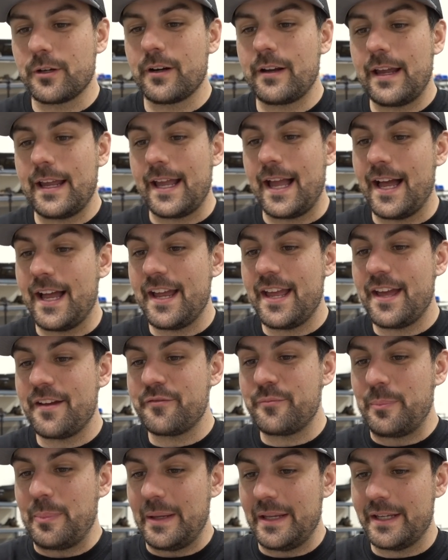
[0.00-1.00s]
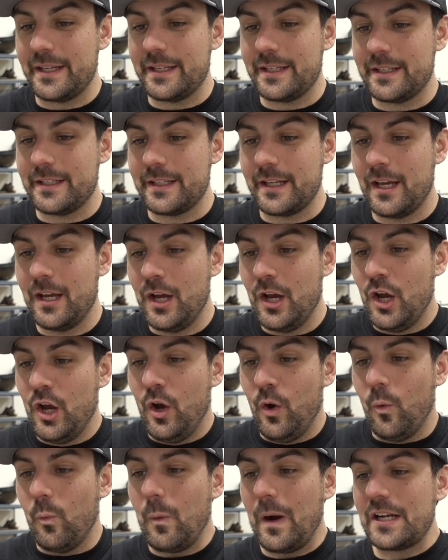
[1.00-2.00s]
Greg, I have been
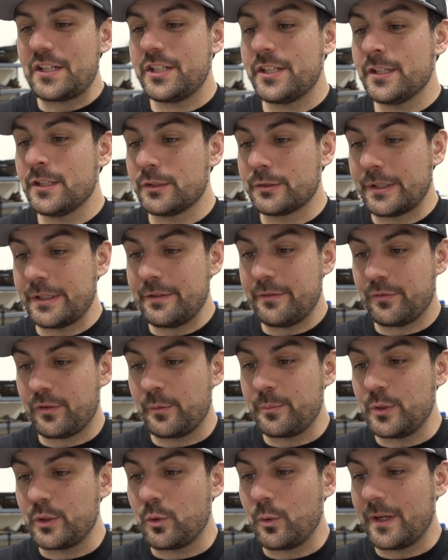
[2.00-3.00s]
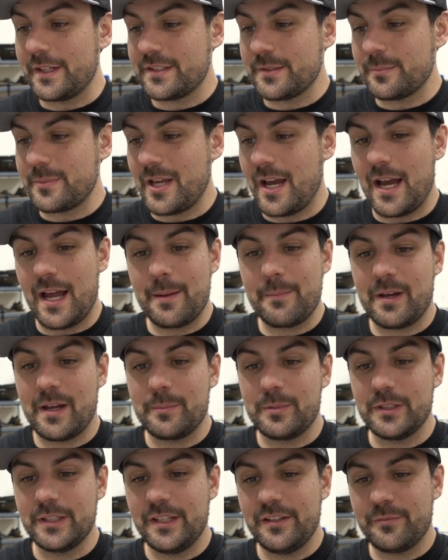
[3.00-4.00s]
watching and learning from you quite some time. I
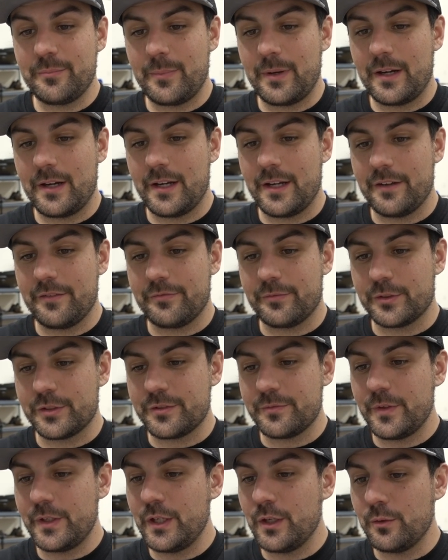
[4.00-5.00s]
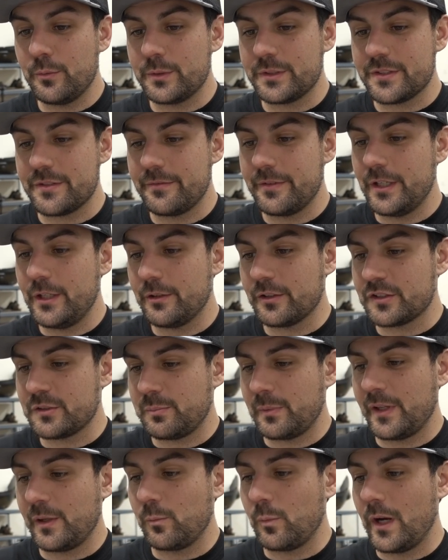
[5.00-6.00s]
believe my first video was the video
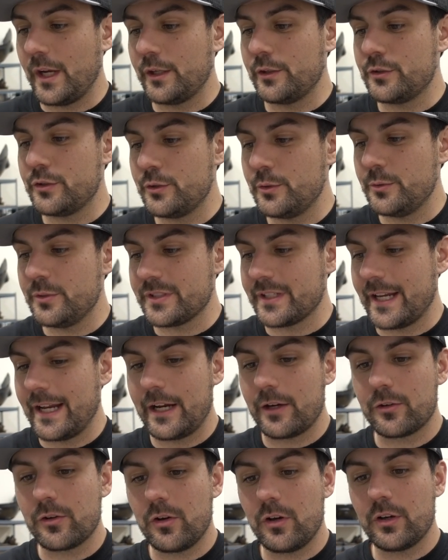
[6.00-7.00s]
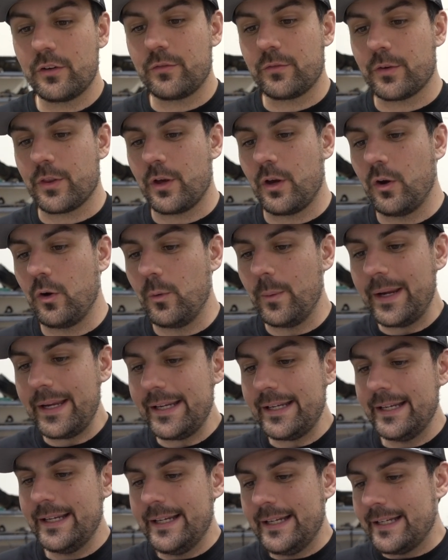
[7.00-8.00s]
explaining why you choose an air dog for the
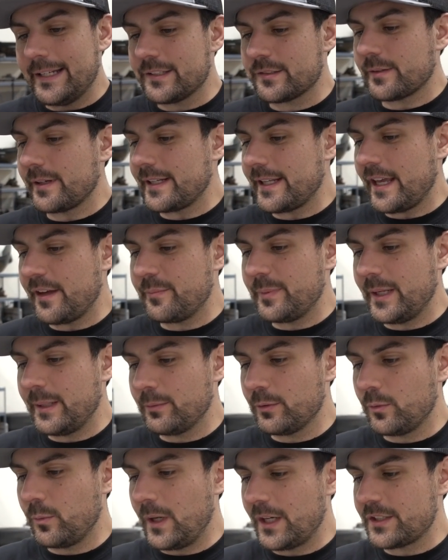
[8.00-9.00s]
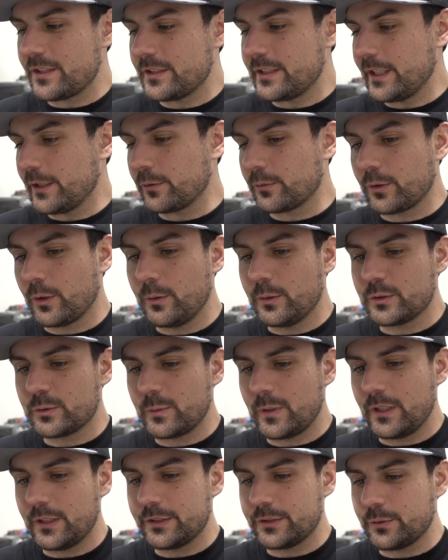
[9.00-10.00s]
08. It's great to have been able to watch the channel grow as
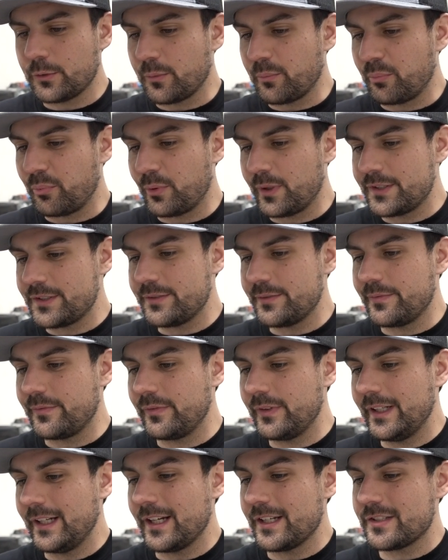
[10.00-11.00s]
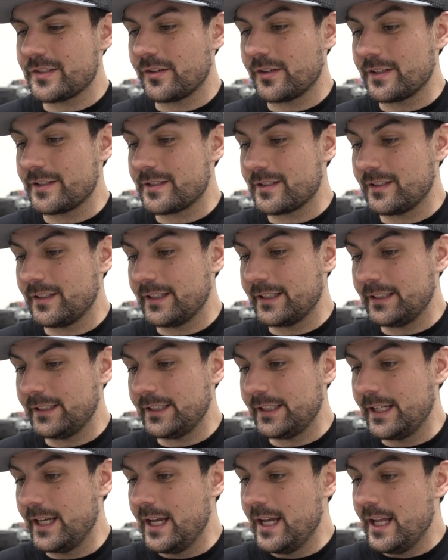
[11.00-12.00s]
well as your impressive fleet. I started
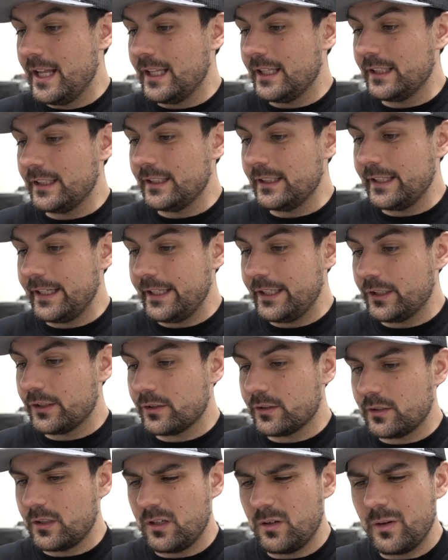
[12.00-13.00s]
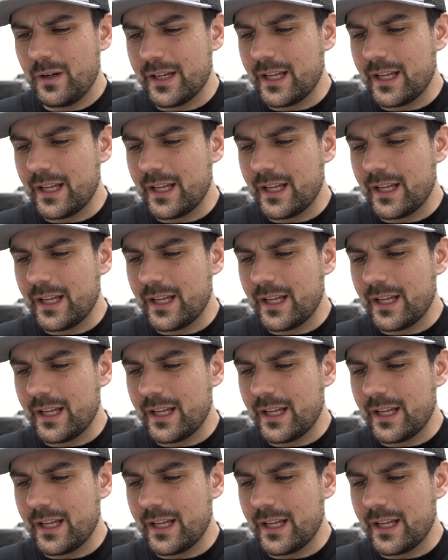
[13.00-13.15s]
slightly later